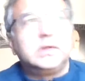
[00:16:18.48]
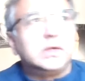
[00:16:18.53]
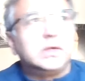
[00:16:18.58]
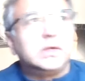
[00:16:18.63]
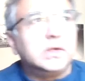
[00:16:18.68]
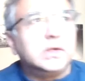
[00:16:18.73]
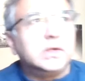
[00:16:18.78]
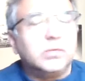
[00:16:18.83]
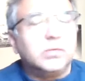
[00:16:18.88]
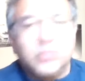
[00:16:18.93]

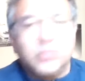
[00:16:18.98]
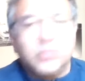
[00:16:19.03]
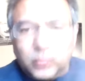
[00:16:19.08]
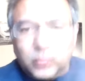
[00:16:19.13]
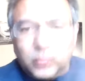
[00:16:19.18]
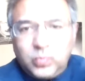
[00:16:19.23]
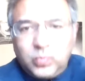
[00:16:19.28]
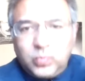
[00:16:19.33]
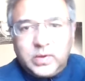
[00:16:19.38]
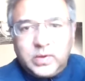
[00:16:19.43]
And
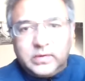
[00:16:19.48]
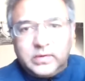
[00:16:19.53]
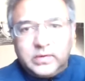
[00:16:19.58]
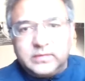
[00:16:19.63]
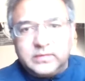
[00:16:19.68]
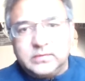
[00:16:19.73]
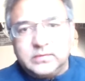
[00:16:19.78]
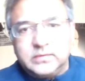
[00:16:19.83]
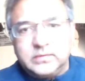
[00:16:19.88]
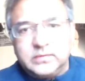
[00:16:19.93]
what are
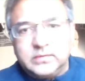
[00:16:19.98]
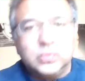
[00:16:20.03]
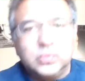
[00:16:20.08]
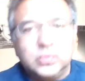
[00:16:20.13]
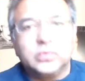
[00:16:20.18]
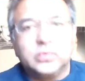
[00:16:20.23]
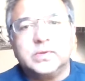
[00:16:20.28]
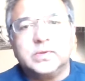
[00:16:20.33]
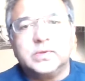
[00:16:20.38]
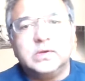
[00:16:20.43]
the
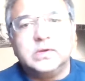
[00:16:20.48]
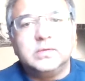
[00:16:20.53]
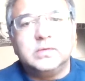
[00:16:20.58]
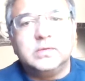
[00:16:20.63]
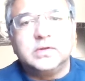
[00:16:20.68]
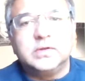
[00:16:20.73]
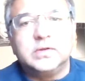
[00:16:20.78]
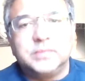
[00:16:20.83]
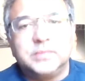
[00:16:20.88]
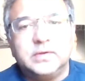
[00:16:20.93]
tools within
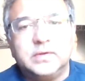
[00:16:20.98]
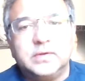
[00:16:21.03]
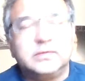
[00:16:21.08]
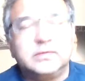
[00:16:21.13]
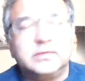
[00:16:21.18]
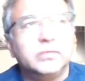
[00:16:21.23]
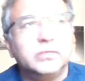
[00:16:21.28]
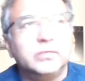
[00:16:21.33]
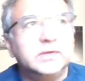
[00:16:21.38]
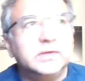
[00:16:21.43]
human
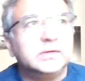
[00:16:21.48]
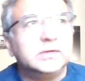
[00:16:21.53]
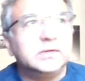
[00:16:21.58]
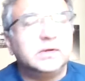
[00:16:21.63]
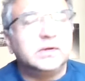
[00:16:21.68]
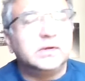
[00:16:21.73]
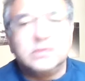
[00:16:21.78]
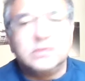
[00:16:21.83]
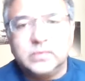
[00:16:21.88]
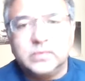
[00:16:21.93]
experience and reason
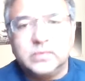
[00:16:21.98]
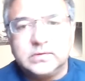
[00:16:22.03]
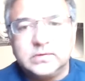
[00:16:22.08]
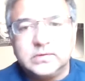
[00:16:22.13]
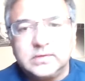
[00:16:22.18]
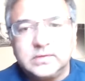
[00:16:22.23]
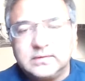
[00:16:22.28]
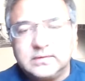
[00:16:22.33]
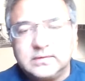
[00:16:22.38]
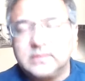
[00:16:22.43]
and
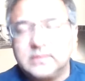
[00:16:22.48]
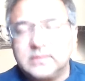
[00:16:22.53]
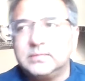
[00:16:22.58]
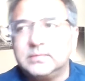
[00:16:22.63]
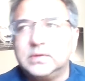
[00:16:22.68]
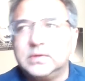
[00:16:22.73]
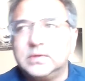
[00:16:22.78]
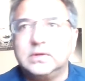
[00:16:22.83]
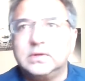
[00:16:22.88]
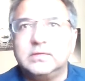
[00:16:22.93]
intuition and
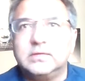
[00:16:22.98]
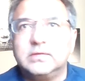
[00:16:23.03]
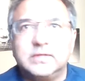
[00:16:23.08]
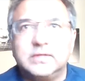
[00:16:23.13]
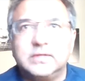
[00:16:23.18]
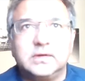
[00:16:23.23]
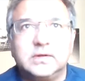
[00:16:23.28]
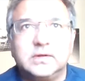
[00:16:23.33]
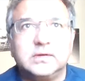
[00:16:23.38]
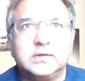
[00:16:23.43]
sensibility and
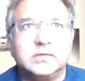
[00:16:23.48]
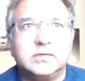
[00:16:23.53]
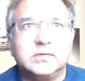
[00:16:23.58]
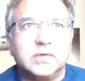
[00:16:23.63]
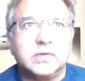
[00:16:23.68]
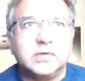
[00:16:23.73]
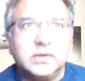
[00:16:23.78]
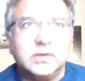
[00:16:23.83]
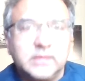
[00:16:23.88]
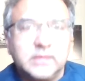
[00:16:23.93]
feeling to
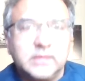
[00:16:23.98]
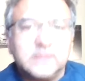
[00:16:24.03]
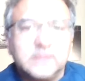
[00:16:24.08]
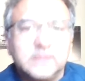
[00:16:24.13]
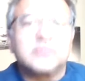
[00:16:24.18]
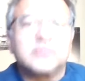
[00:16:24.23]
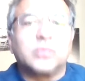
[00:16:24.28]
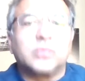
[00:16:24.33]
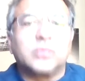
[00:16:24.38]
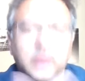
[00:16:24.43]
try to
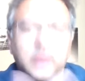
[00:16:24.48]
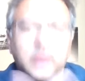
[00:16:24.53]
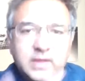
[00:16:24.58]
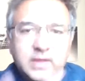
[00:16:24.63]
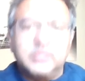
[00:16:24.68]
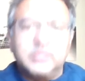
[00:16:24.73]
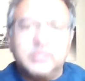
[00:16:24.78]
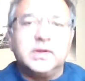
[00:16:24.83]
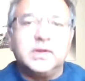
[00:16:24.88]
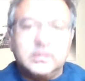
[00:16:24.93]

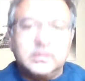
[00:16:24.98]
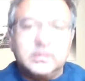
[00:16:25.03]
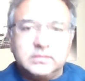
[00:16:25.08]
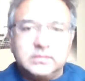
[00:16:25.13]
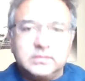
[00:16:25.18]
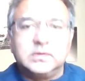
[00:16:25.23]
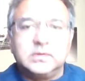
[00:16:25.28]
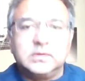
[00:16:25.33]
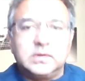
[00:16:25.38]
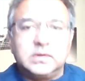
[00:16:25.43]
describe that,
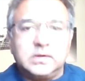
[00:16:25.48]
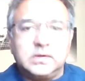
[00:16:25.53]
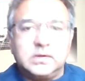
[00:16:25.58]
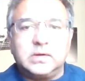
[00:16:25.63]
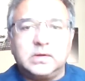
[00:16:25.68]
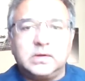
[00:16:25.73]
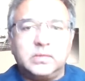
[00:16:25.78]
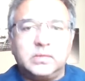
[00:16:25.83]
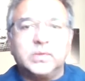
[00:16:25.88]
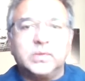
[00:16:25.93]
not
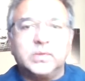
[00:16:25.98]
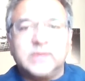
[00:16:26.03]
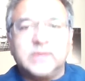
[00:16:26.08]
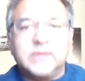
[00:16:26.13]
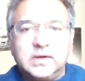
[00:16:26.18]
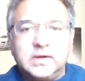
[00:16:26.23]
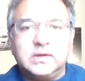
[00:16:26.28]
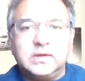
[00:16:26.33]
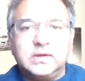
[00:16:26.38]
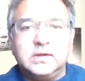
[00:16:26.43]
only what
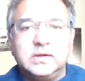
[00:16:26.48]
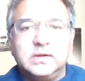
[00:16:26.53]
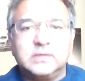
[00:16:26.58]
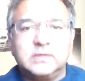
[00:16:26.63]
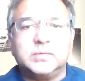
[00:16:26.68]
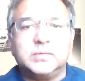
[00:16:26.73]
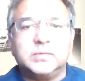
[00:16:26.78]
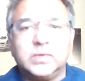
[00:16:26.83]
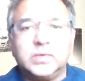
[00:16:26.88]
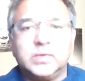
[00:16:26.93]
that entity
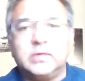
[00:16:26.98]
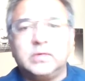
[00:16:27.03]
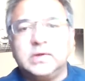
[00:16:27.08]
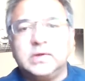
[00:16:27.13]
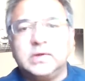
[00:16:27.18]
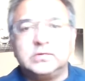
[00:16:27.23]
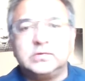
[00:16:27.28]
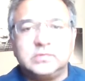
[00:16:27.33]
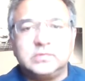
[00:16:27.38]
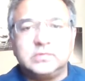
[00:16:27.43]
is, but what our
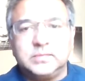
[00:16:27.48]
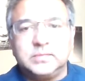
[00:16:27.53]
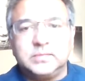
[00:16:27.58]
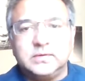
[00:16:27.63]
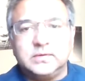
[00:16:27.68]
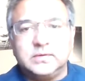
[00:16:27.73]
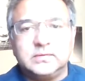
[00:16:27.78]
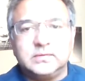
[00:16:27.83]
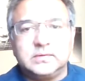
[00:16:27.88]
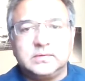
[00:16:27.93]
relationship
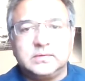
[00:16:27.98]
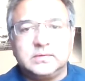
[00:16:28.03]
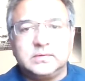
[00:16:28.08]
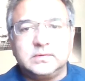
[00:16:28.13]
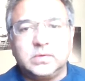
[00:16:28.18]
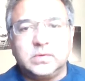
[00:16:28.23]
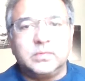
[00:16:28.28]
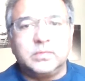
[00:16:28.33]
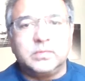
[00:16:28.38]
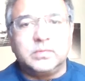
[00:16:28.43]
is,
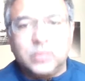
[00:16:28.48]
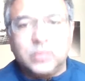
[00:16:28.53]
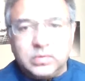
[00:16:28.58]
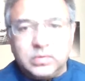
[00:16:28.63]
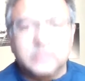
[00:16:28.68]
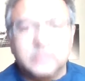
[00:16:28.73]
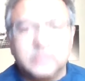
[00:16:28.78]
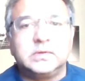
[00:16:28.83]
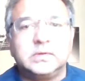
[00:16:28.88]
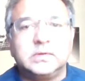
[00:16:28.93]
and the
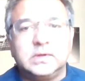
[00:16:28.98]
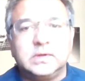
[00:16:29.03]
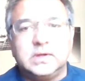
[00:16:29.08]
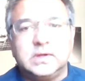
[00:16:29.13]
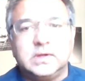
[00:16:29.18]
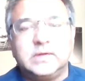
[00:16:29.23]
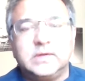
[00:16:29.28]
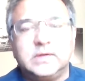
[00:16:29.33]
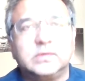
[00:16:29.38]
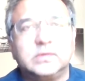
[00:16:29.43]
moral,
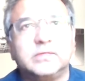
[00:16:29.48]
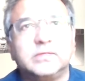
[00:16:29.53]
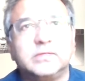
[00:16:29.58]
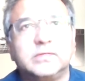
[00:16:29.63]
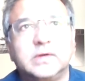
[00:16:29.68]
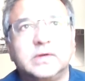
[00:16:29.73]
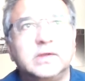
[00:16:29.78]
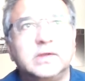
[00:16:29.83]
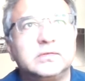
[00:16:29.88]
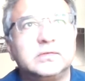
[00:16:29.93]
ethical
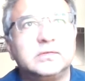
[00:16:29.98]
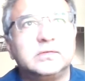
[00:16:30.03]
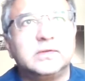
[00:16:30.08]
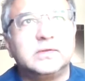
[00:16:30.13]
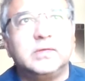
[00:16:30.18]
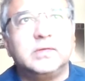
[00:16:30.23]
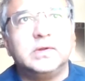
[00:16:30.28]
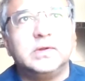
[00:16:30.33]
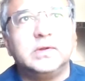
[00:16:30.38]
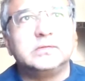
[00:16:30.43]
foundations of
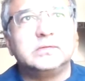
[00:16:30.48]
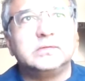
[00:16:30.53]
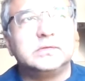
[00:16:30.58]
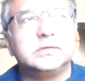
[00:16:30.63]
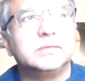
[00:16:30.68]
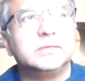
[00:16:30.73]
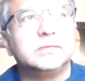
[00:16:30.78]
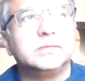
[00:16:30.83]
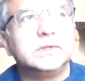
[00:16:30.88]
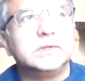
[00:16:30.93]
that
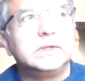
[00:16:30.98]
relationship.